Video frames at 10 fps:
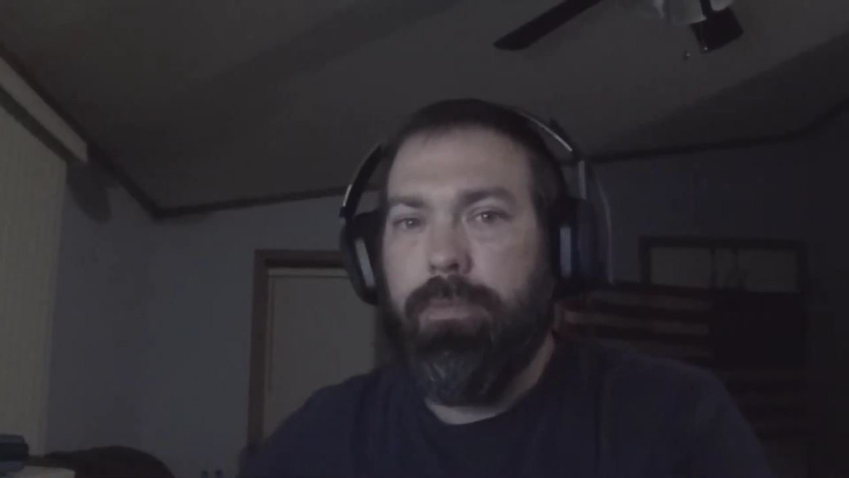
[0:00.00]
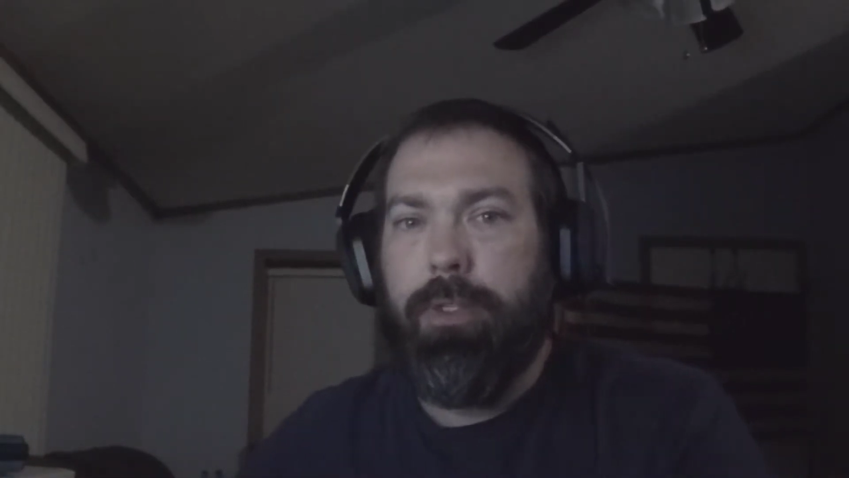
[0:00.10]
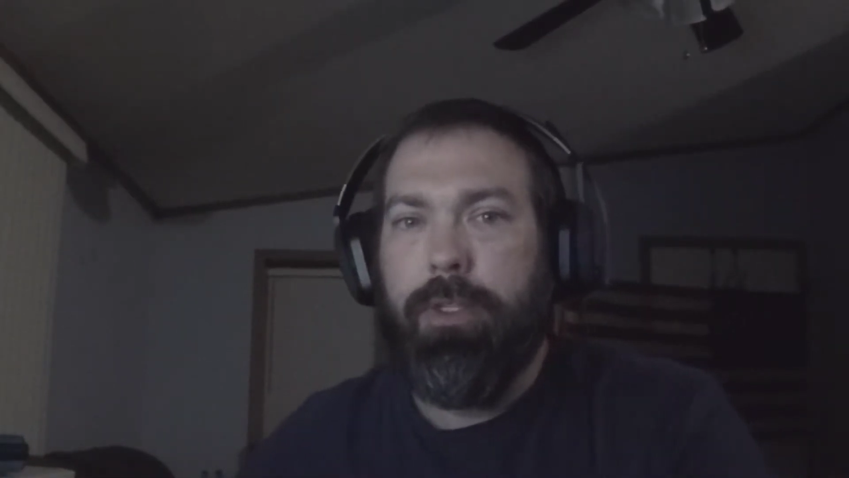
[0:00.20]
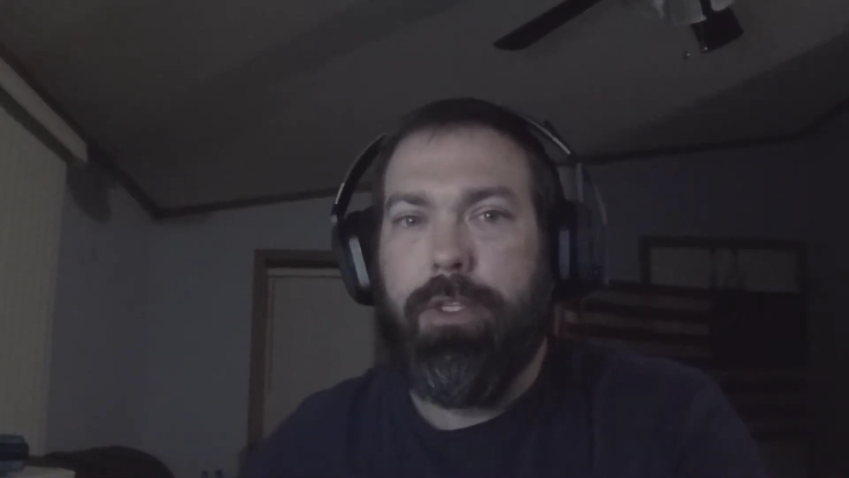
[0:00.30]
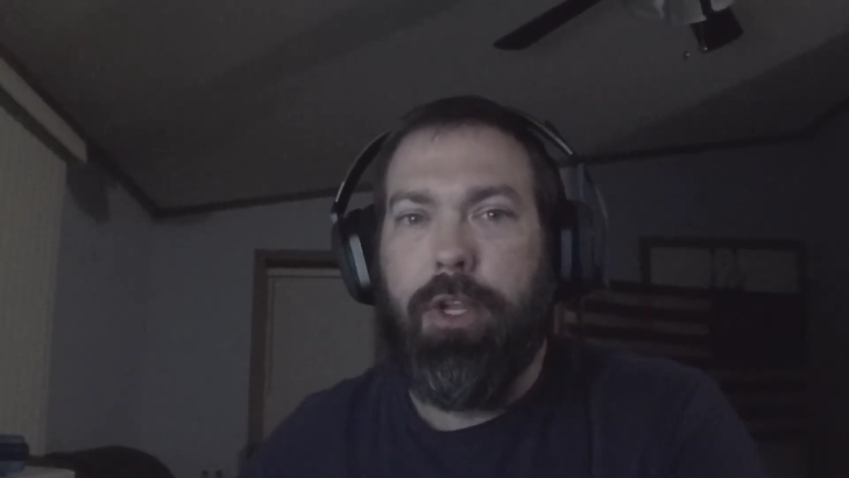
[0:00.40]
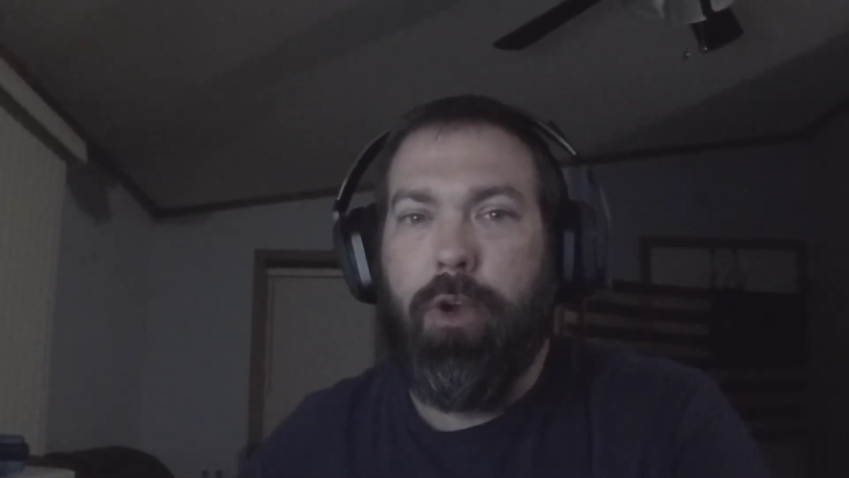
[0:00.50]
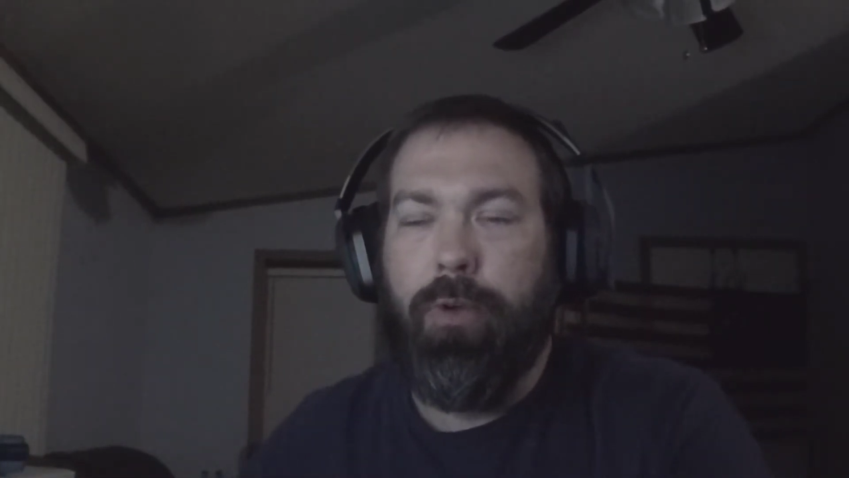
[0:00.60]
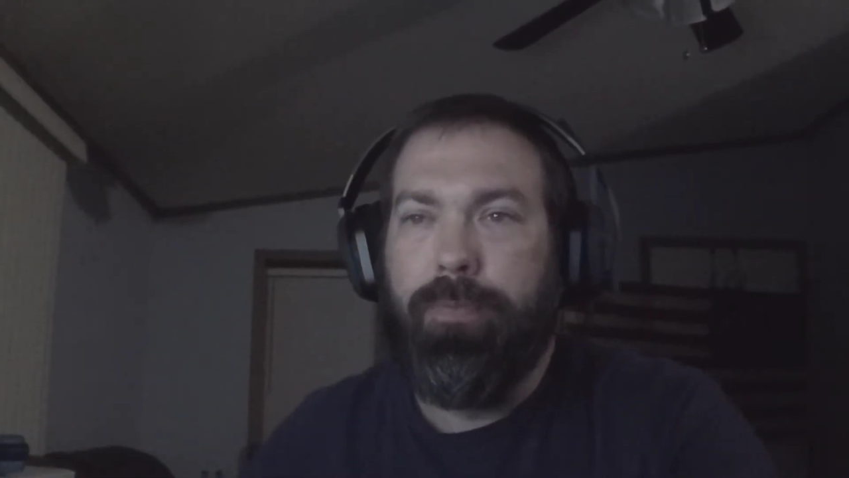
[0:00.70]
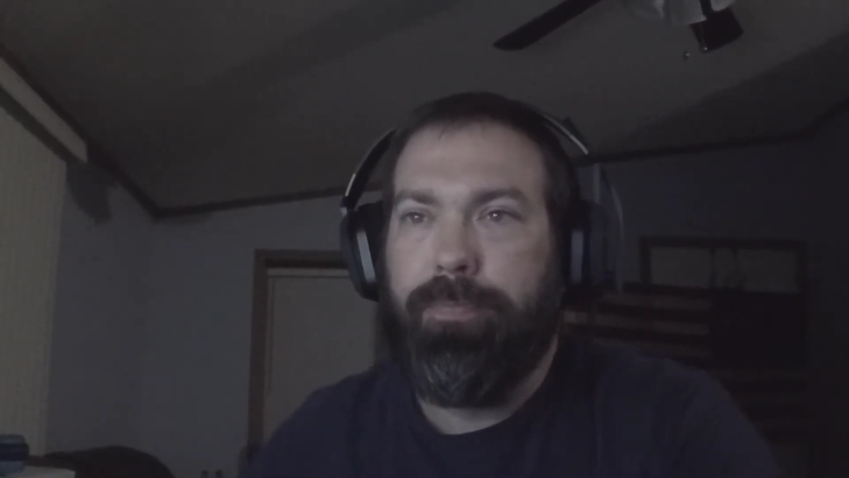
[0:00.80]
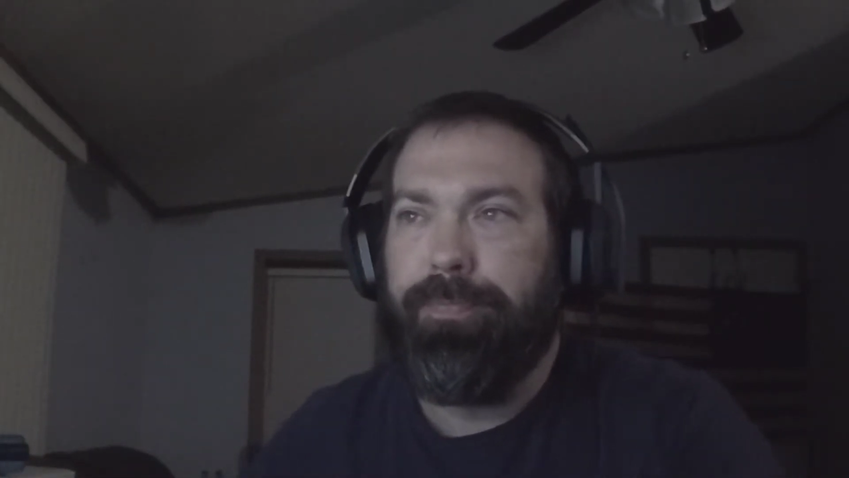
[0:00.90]
So
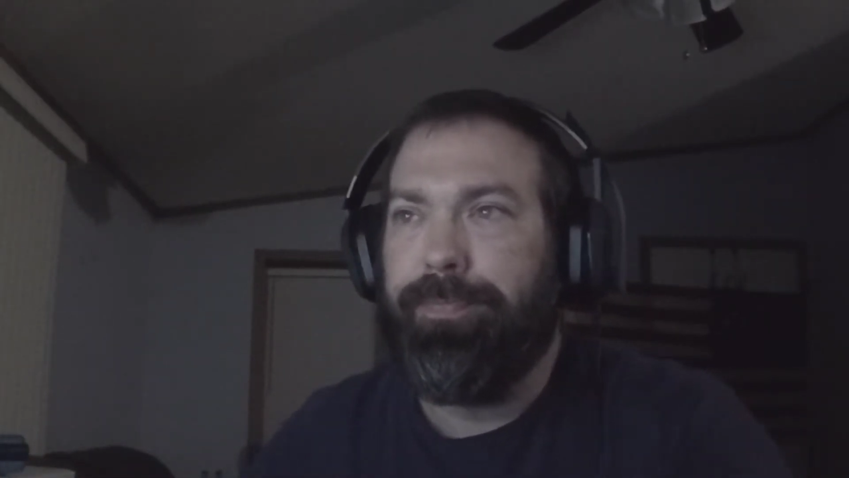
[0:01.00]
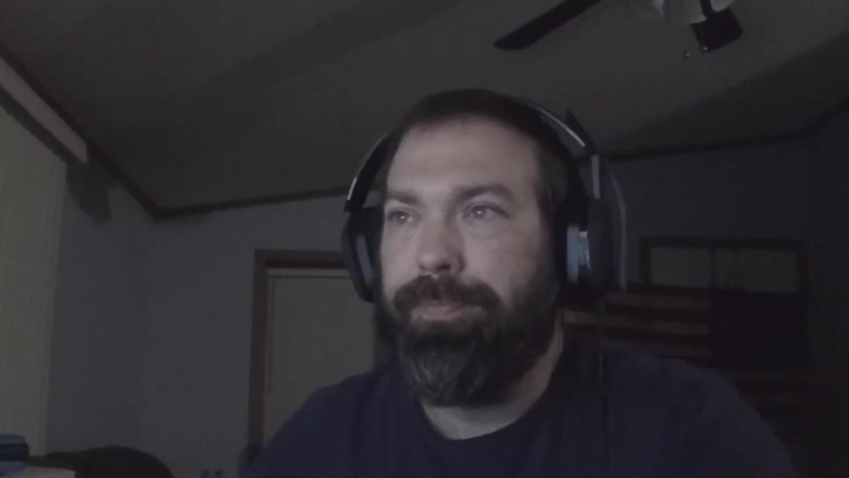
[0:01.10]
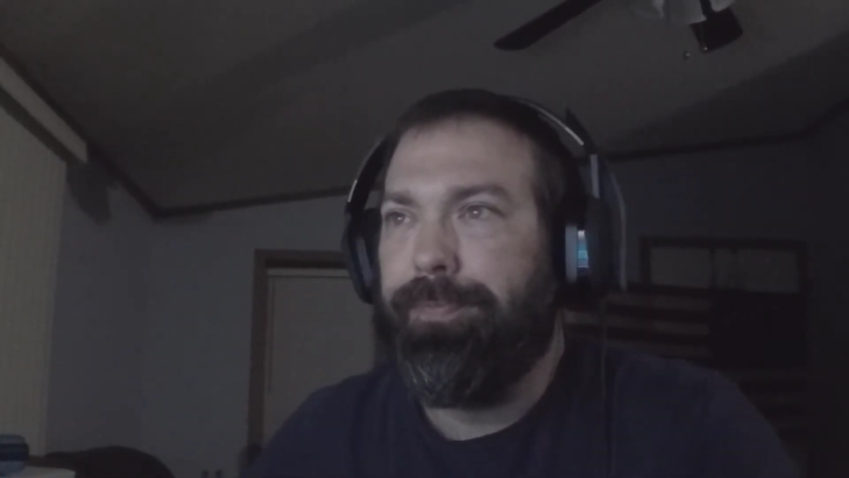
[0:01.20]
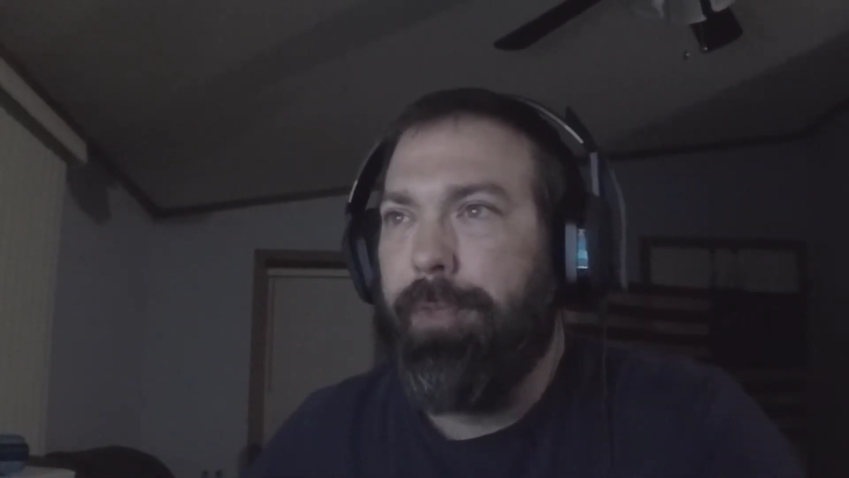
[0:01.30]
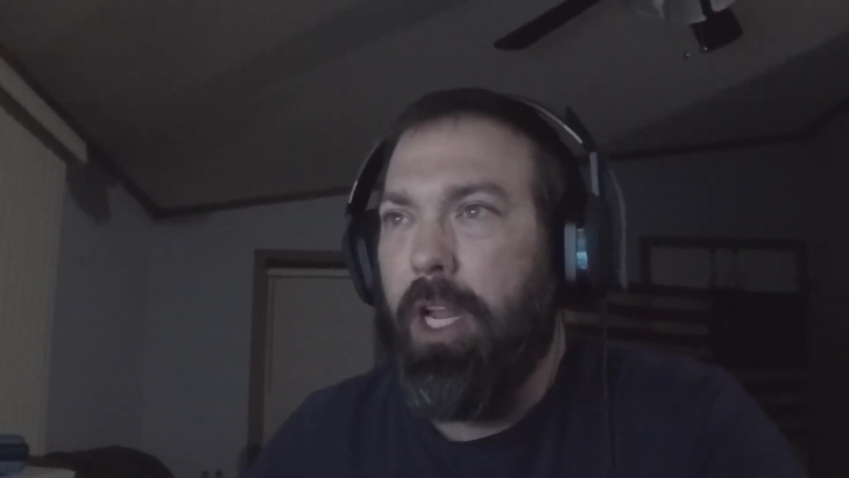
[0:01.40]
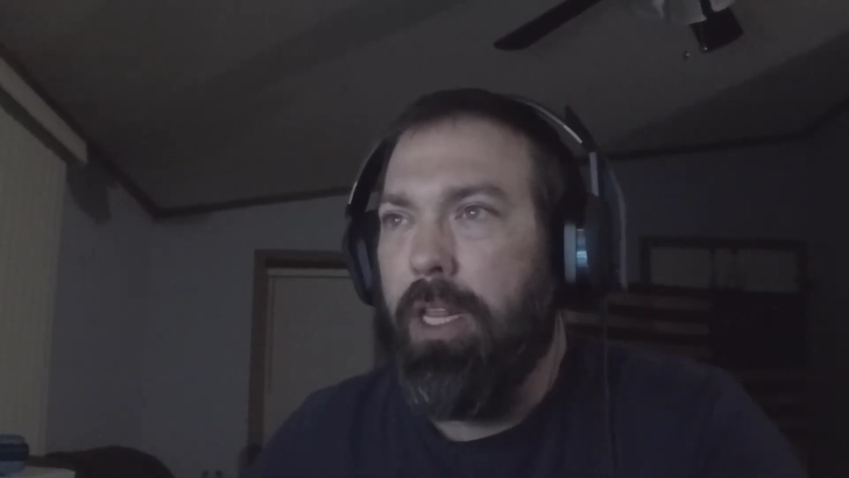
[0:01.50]
a